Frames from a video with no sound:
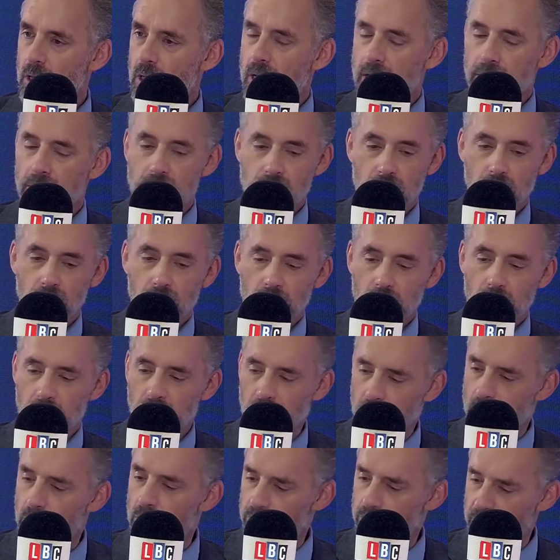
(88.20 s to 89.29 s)
And so,
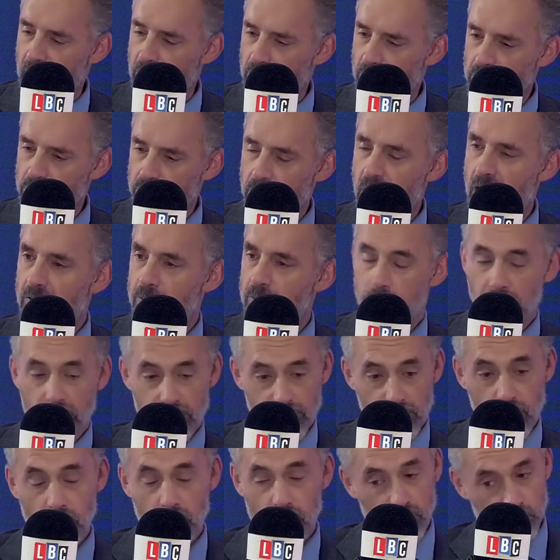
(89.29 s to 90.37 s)
that was rough. But of
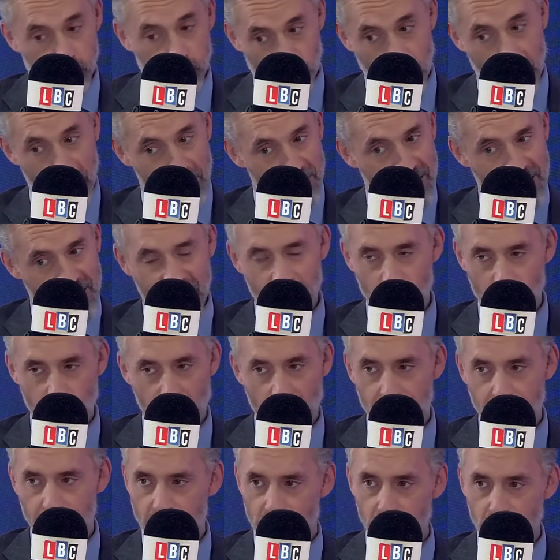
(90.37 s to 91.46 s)
course, women had it
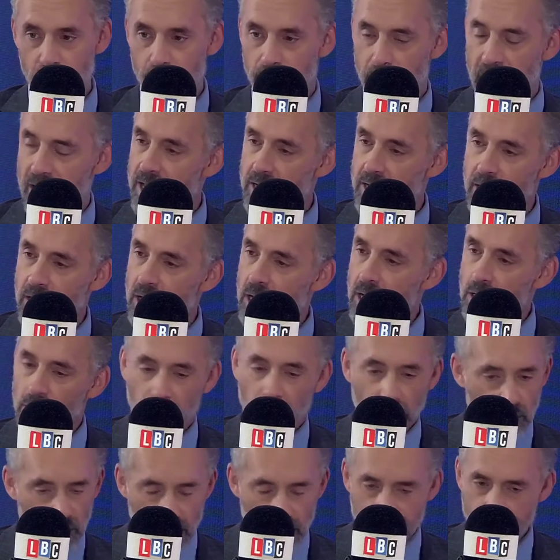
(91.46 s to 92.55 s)
rough too, man.
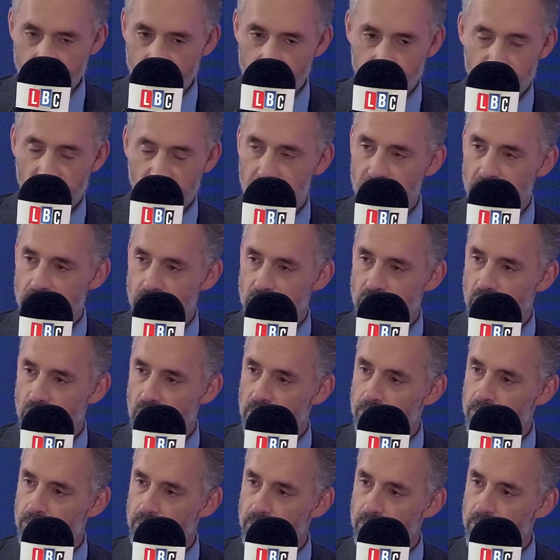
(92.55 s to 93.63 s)
Lots of them died in
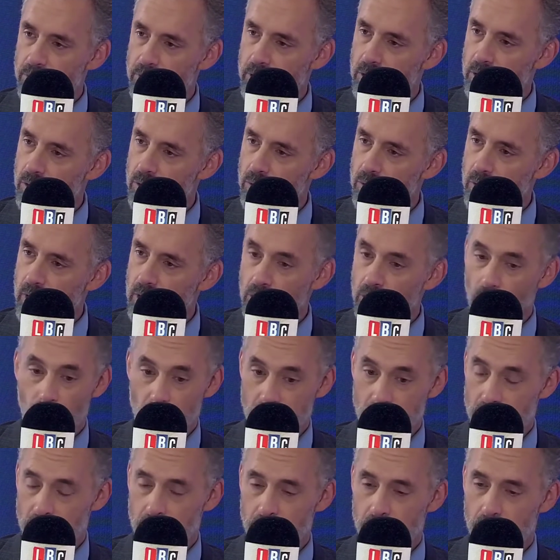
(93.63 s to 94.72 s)
childbirth, and
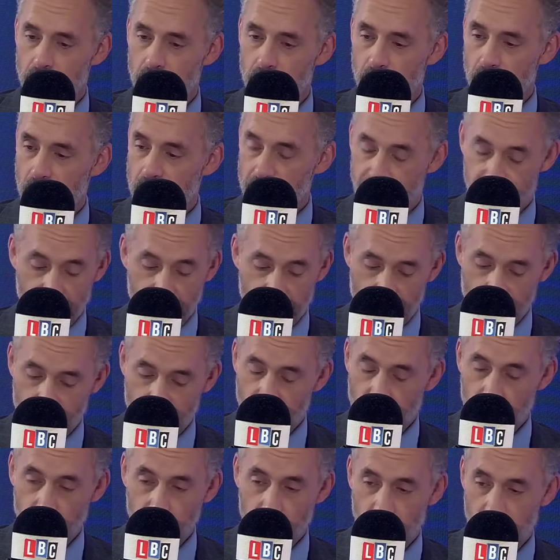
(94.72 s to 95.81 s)
lots of them, if they had
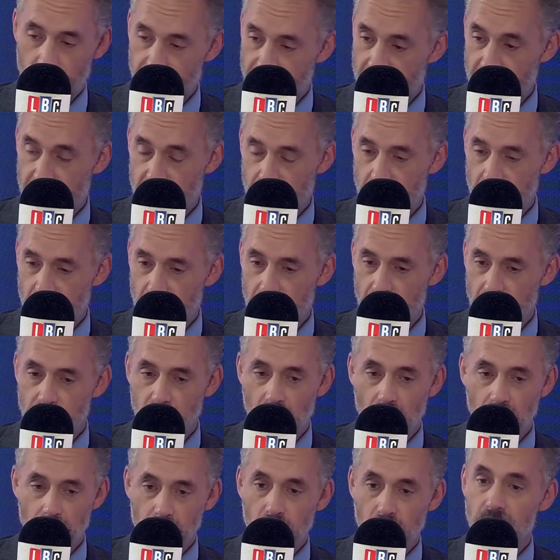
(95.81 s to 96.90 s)
children, if they didn't die in
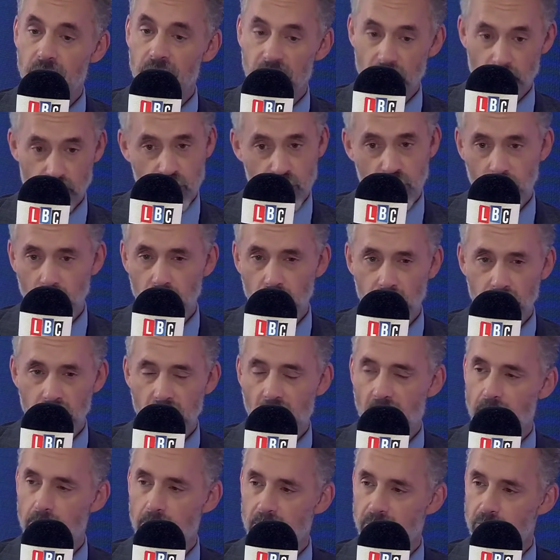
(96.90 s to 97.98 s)
childbirth, their children
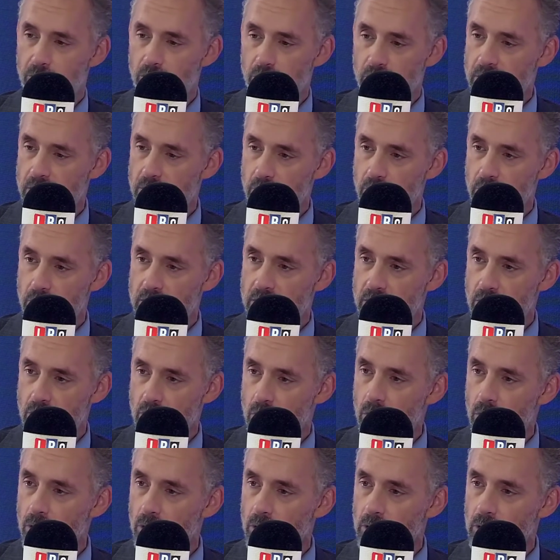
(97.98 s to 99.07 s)
died before they were a year
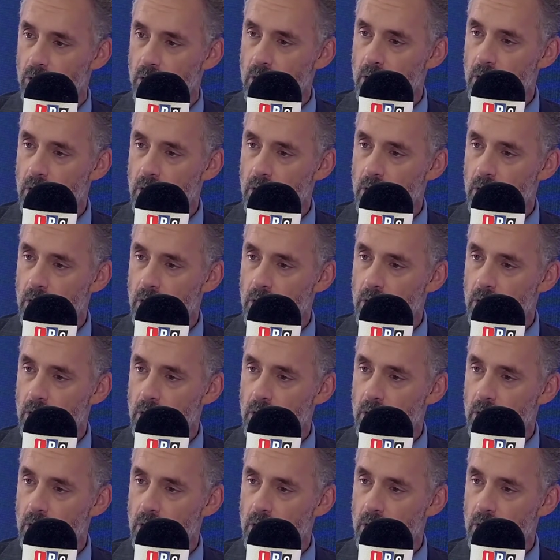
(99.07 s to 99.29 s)
old.